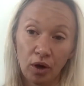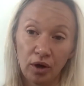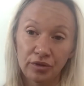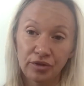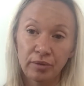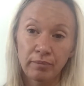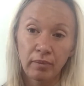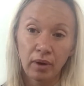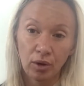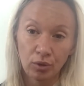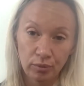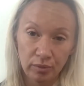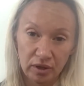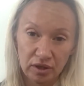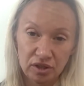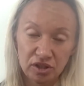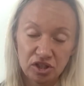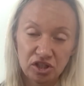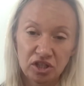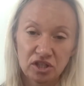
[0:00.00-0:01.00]
at the
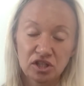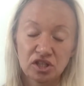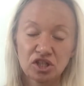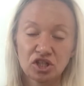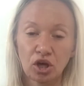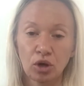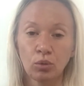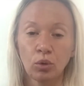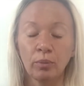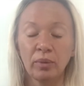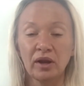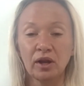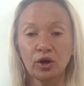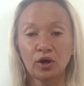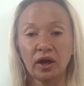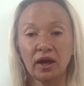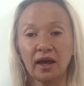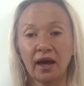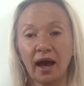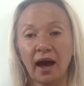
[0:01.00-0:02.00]
moment. So we'll be
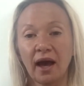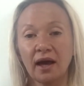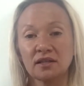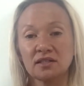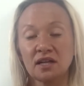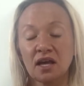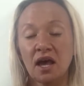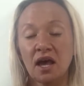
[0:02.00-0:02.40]
looking at